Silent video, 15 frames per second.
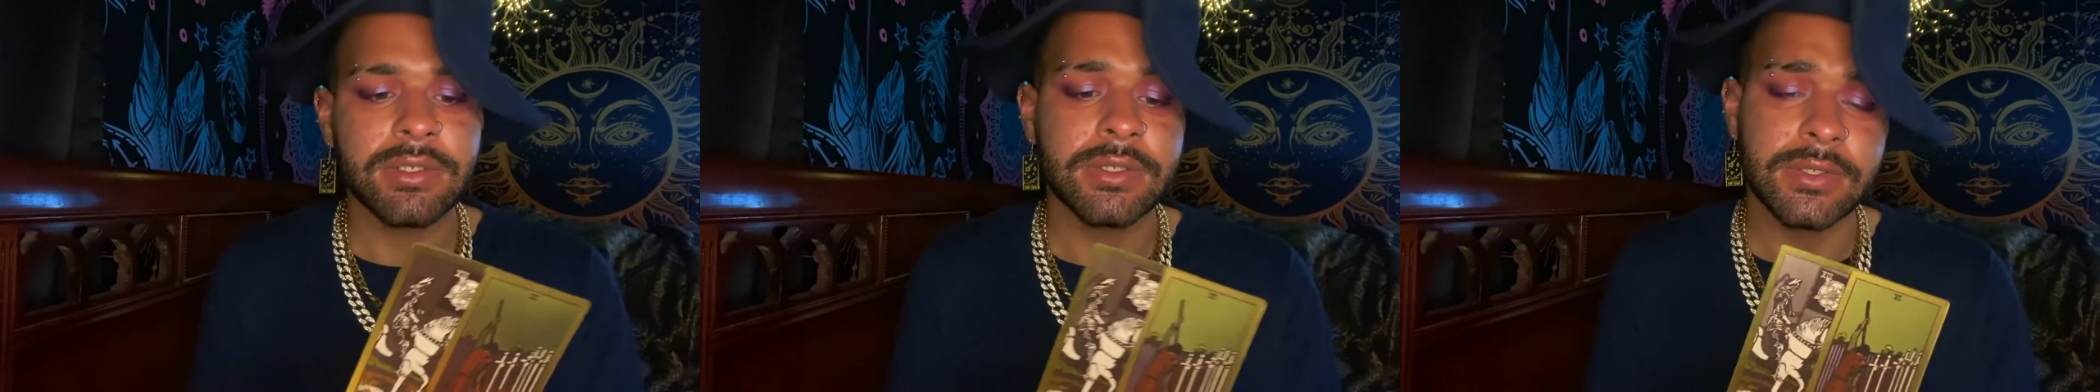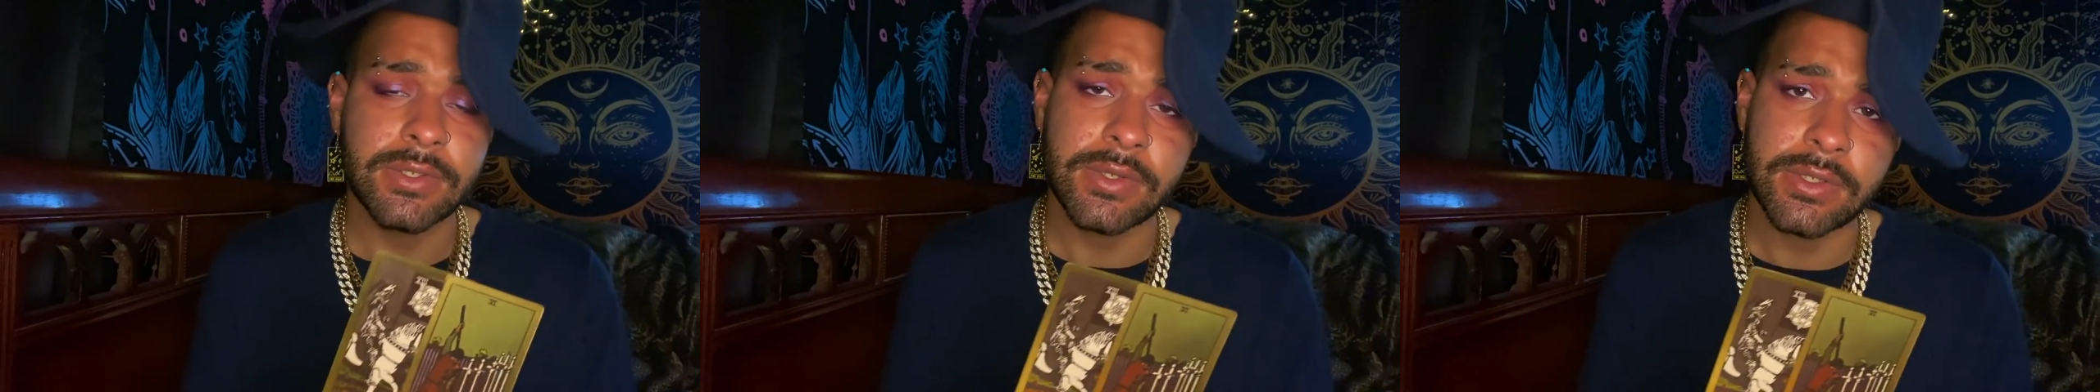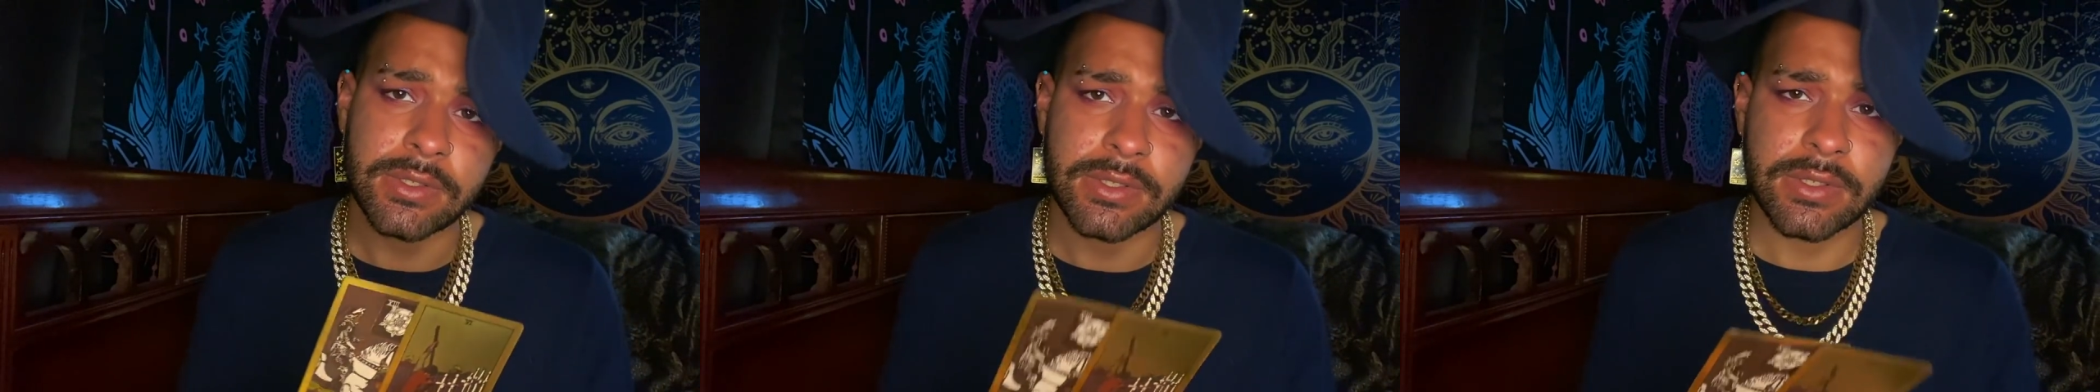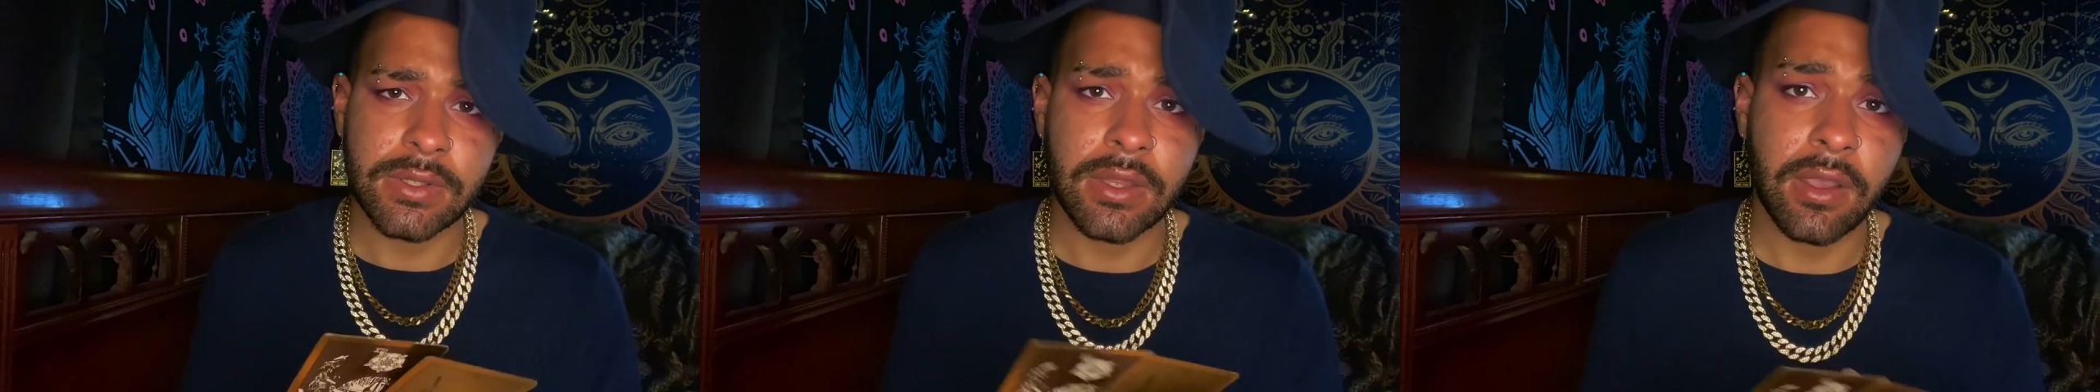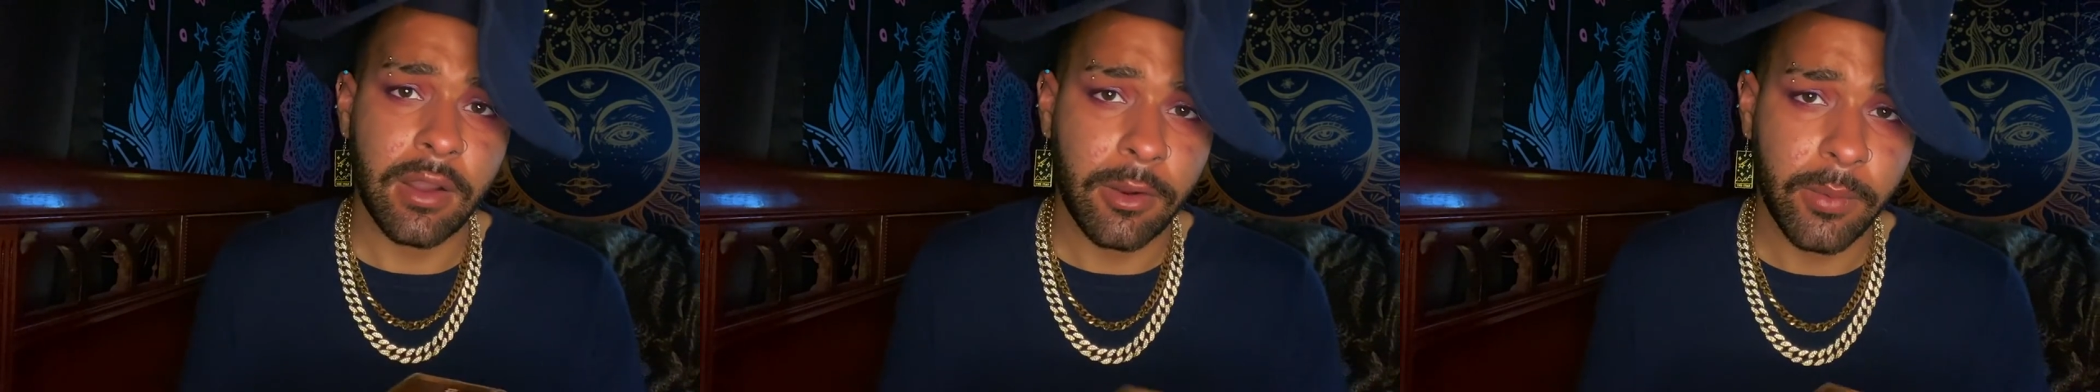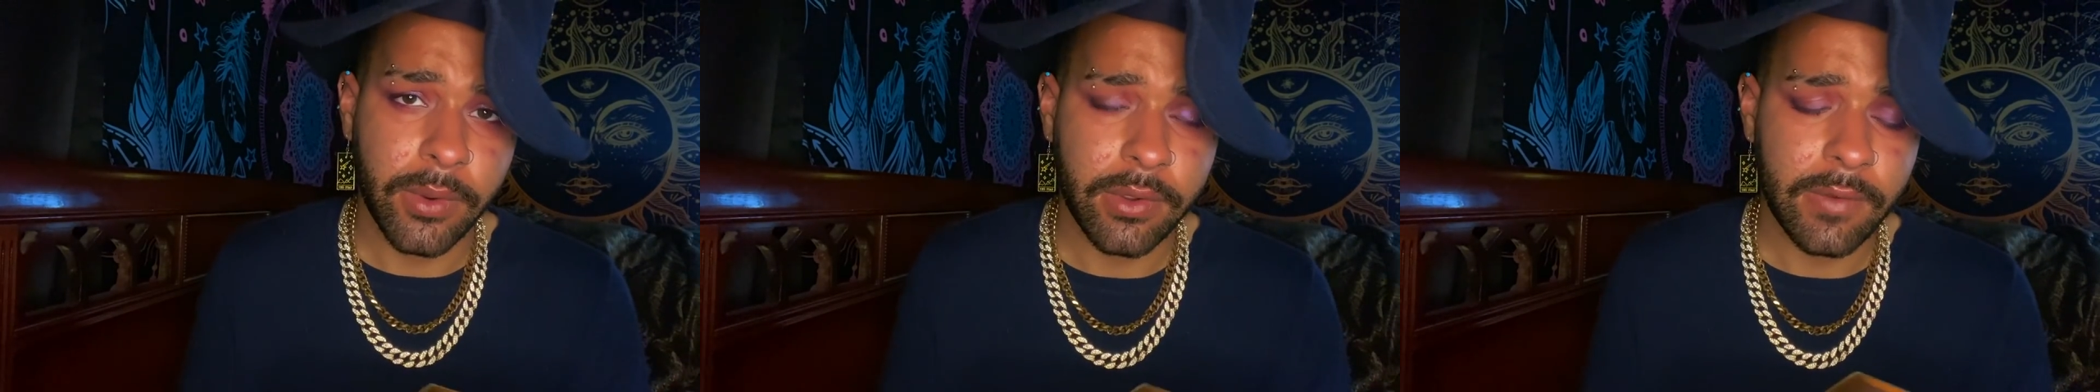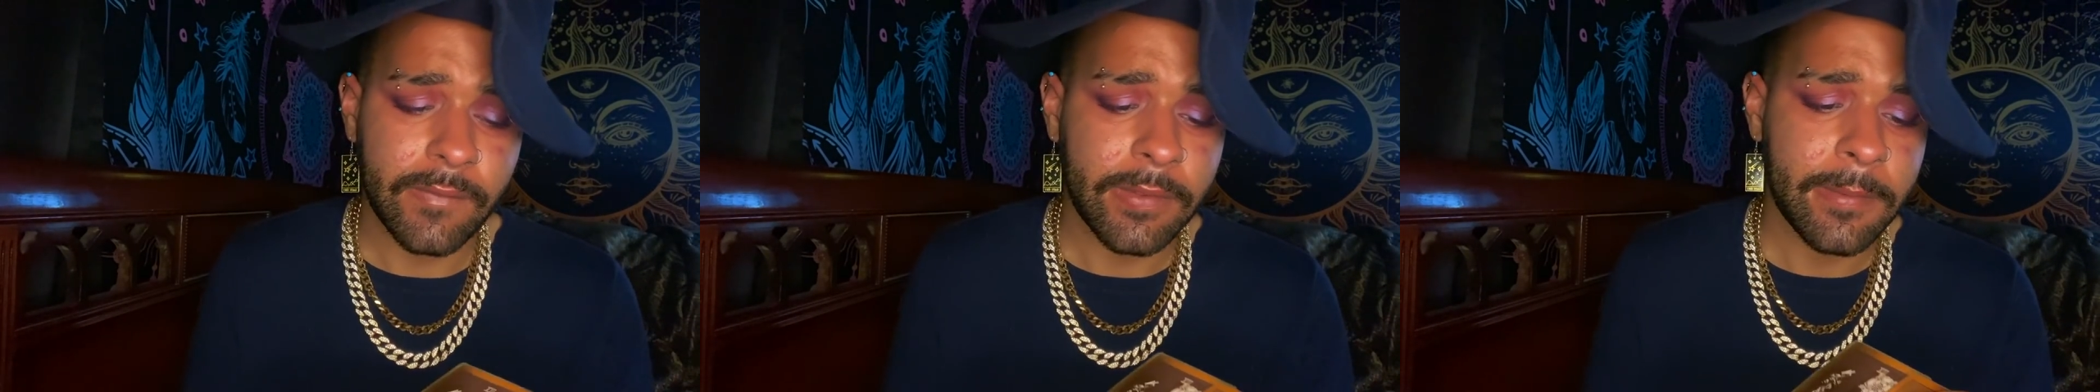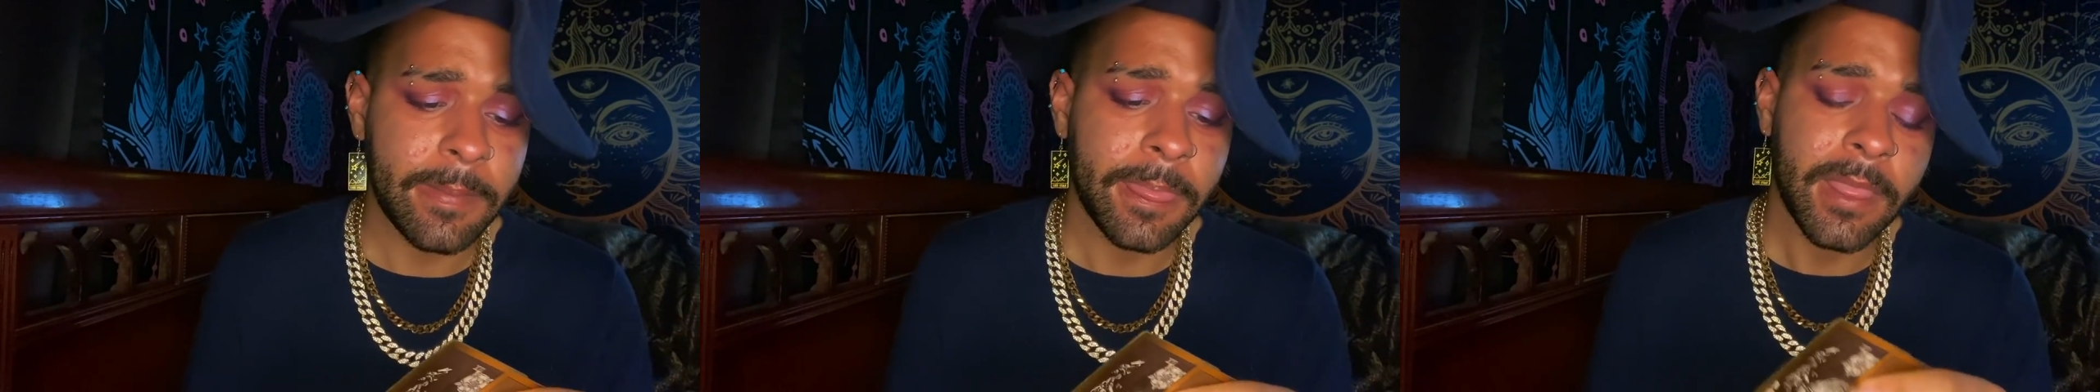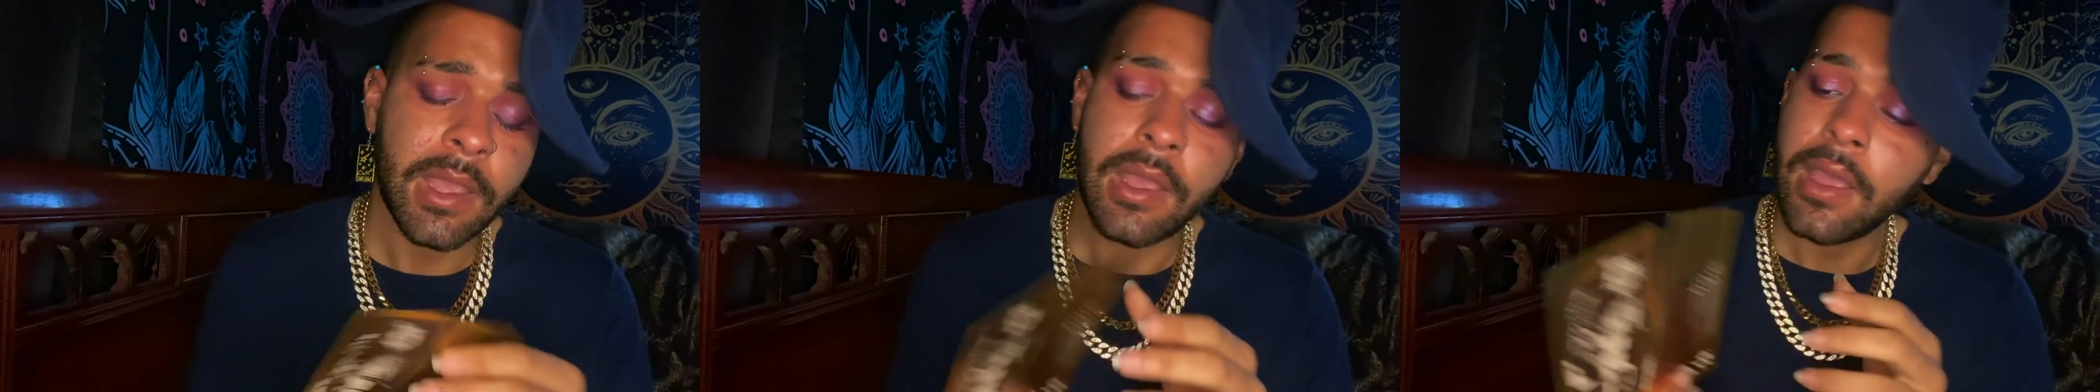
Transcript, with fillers: just so you can see the artwork of them.